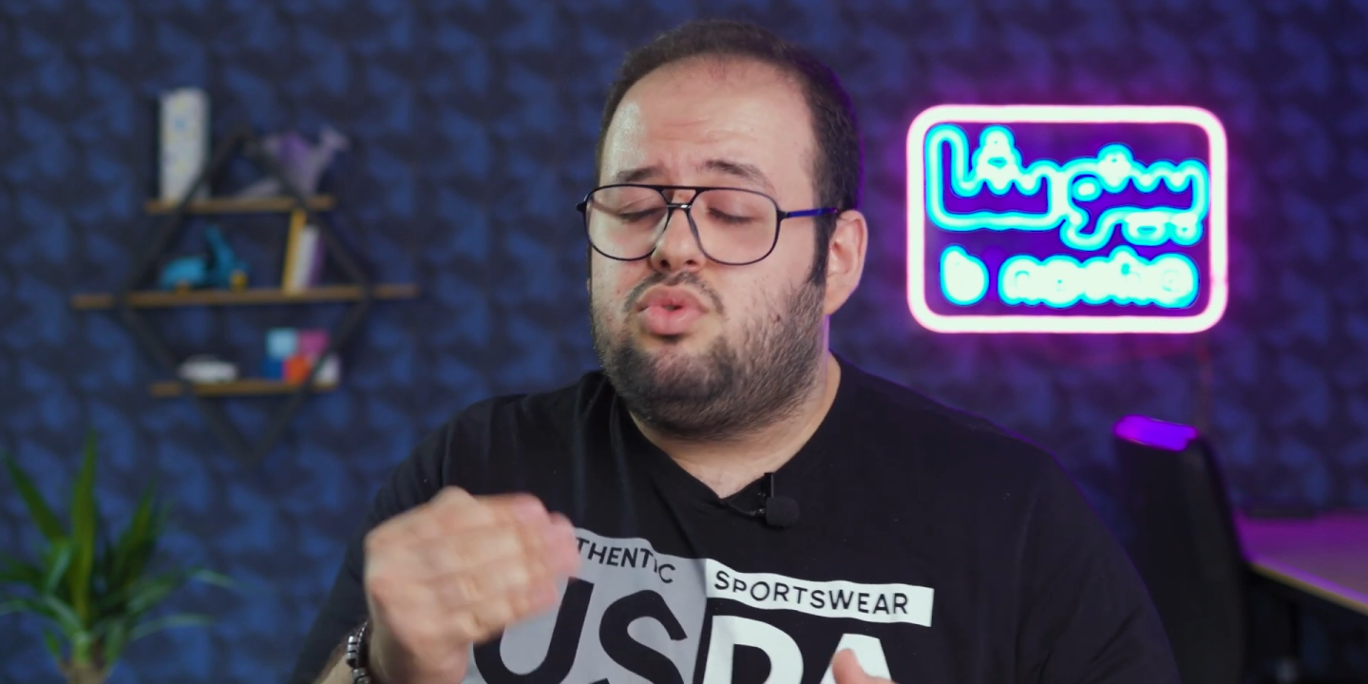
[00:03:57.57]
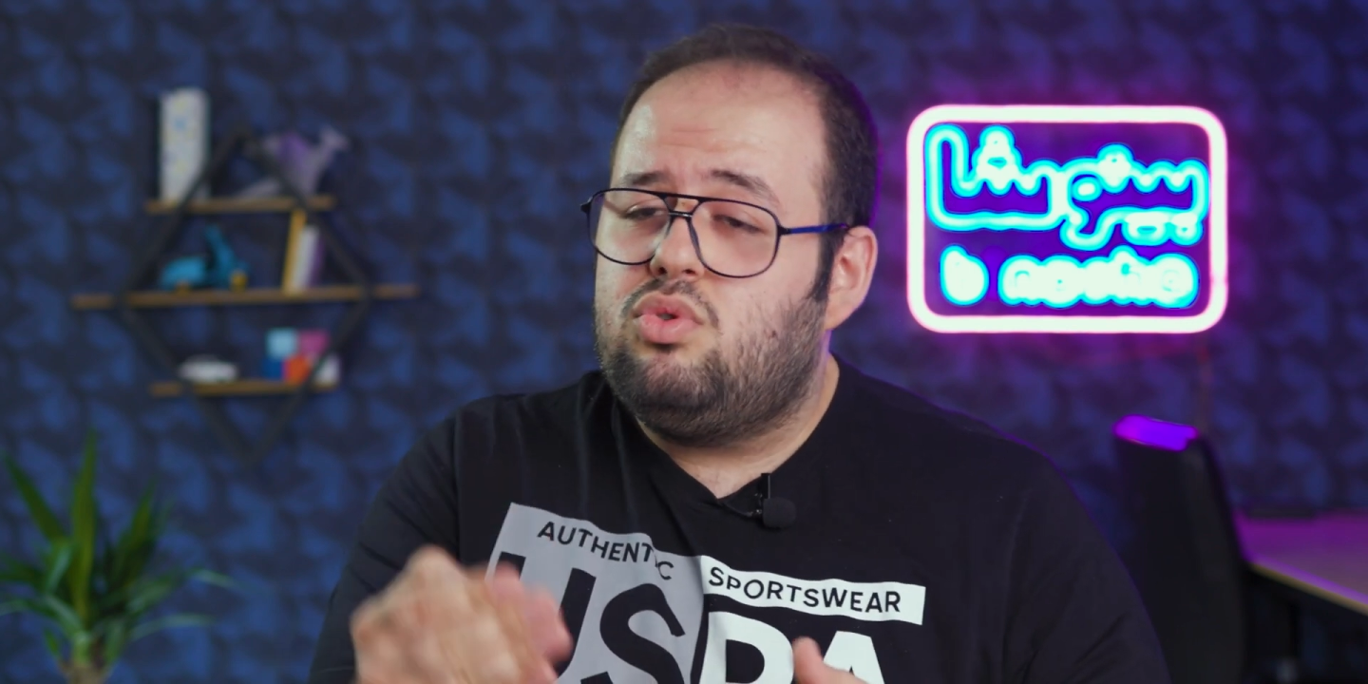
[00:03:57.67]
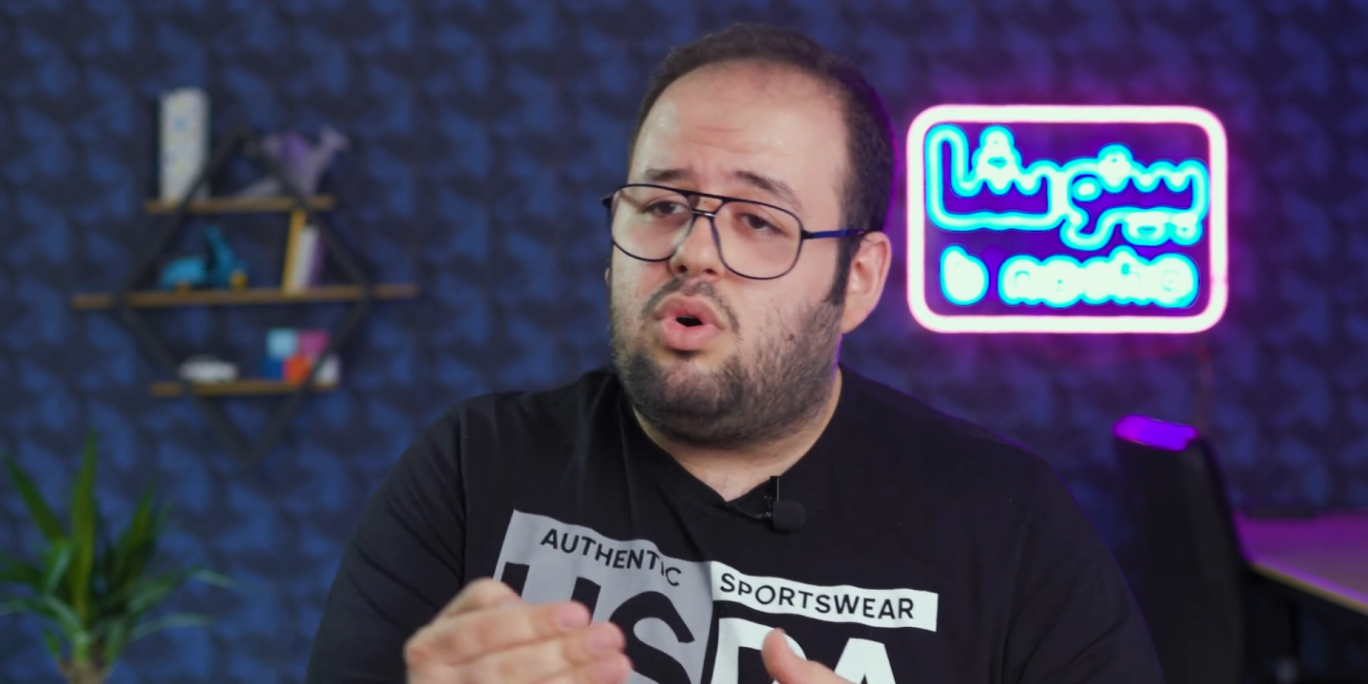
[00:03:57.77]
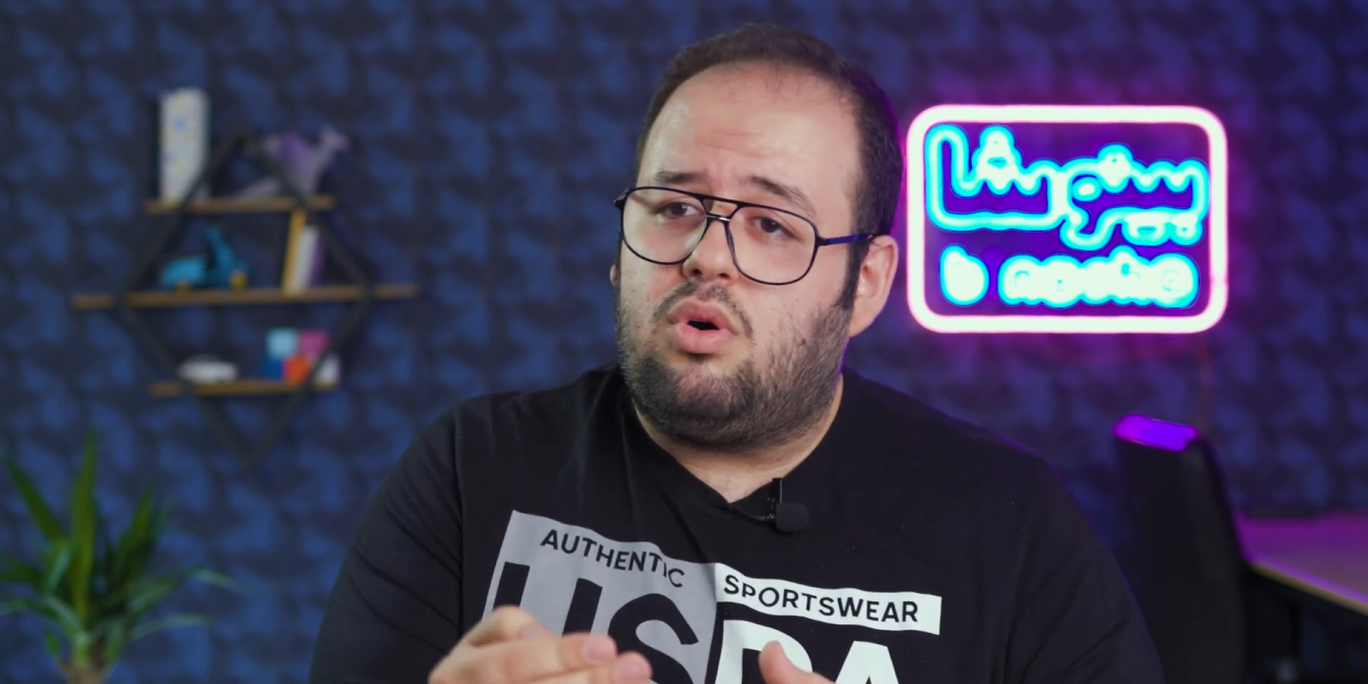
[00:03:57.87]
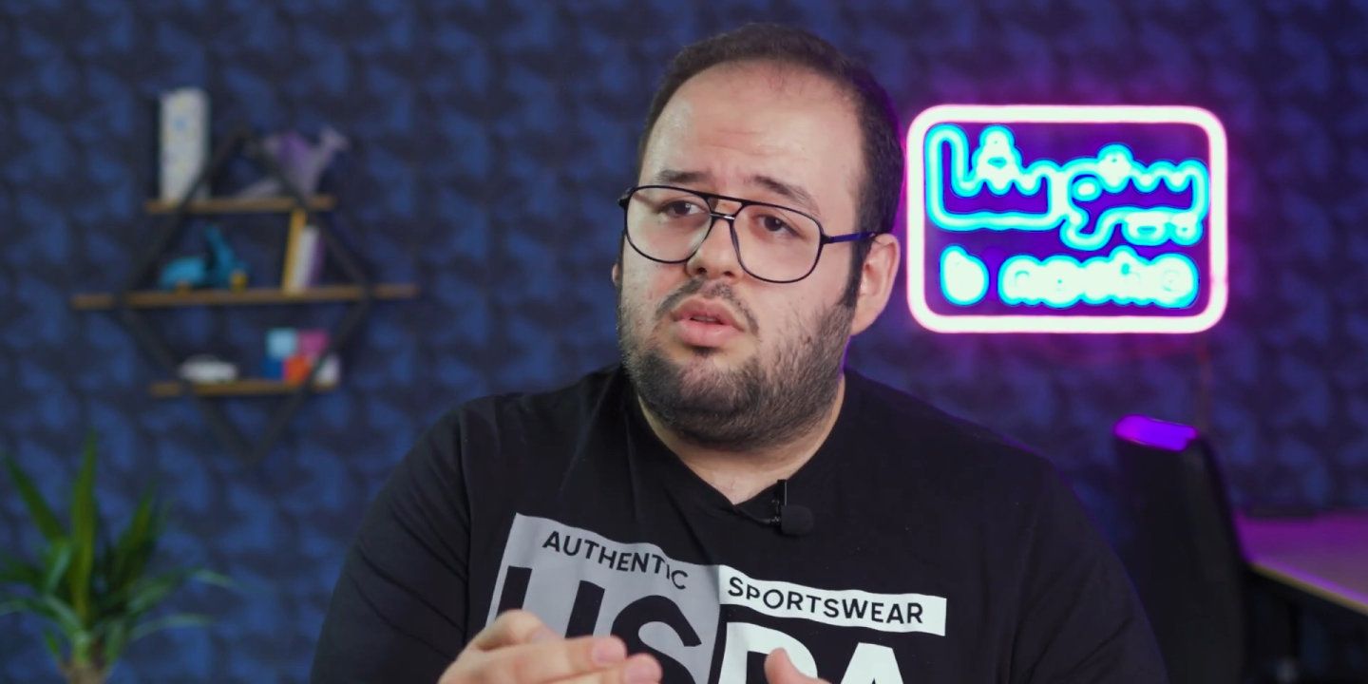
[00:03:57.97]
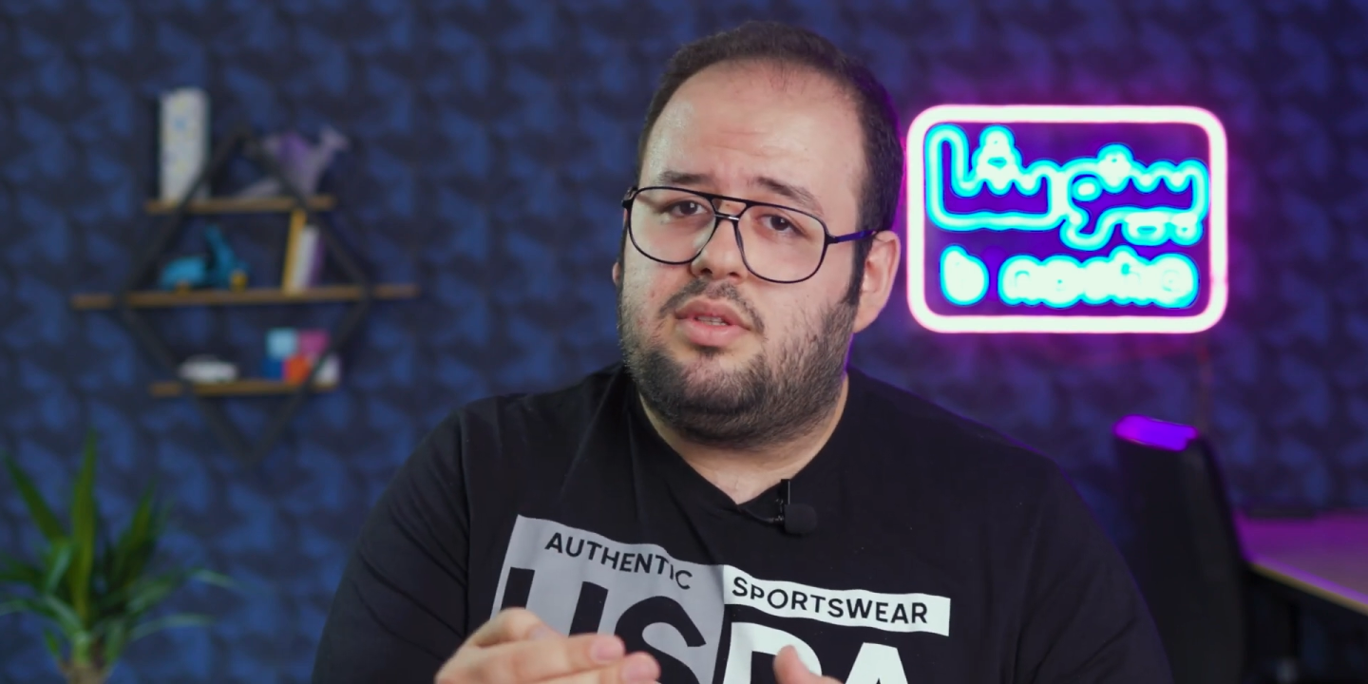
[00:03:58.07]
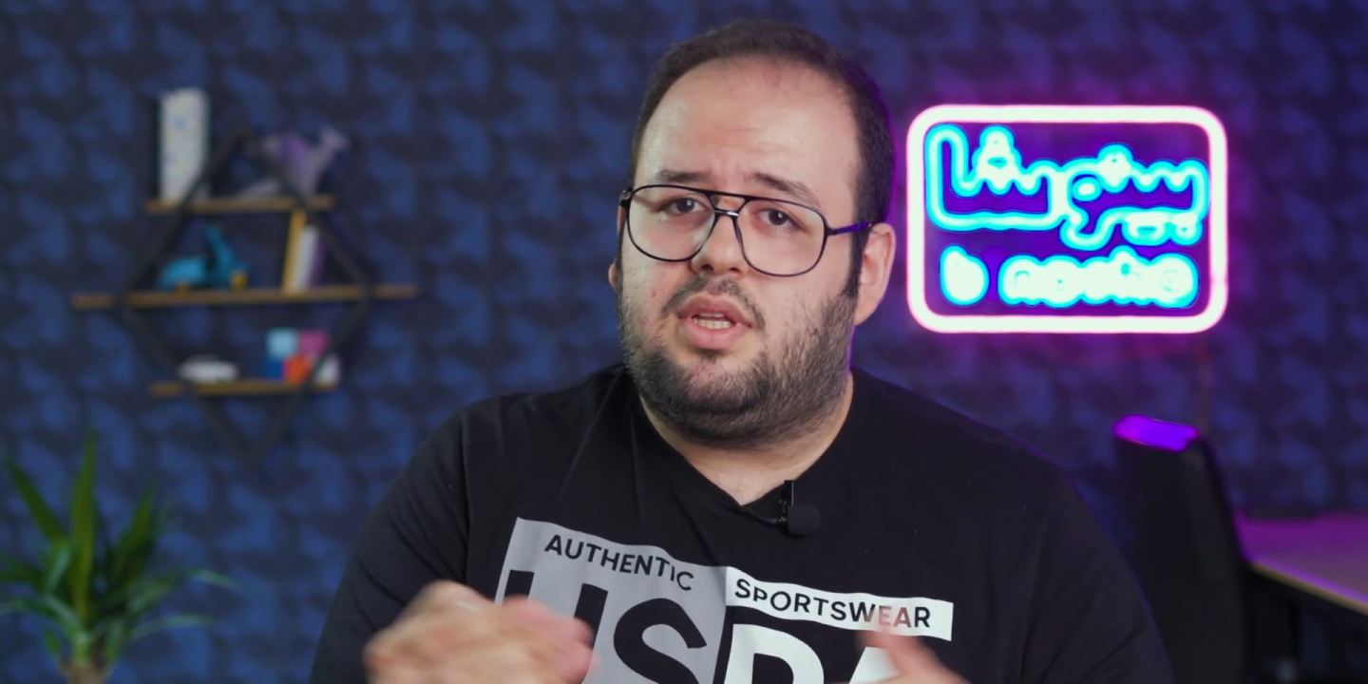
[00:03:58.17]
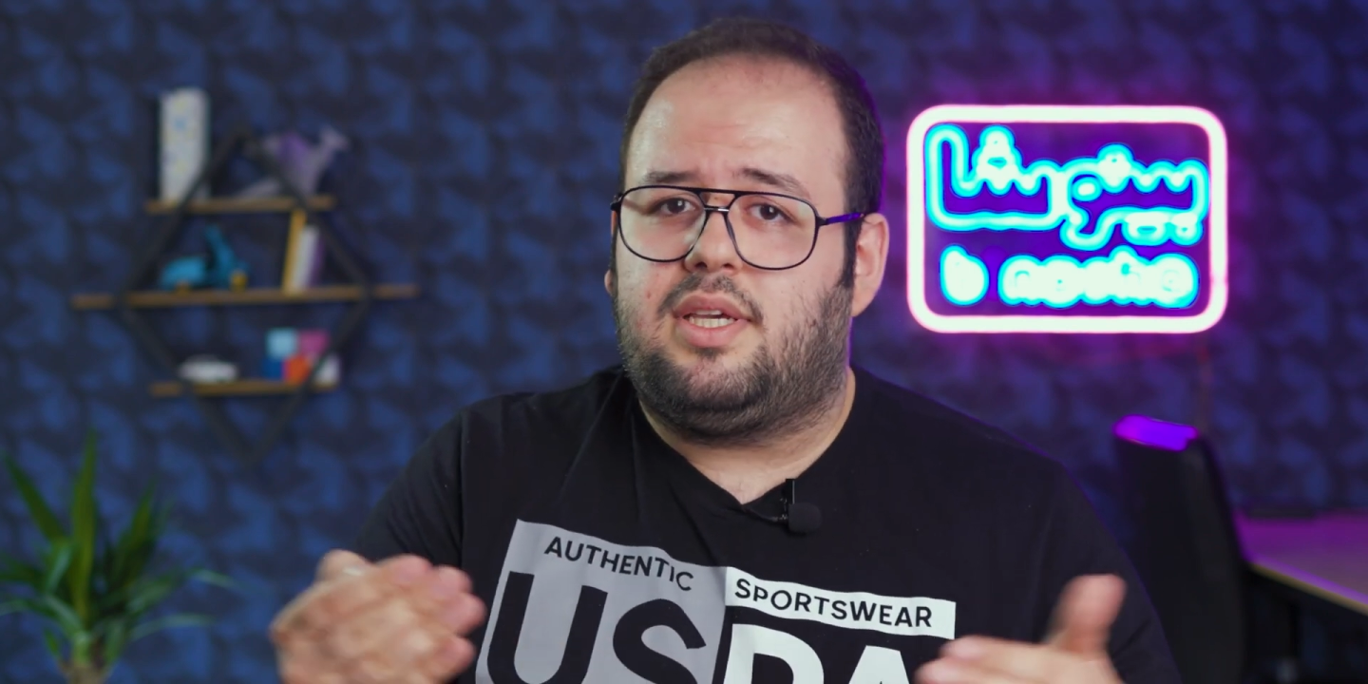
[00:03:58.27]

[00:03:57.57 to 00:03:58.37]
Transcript: too cold,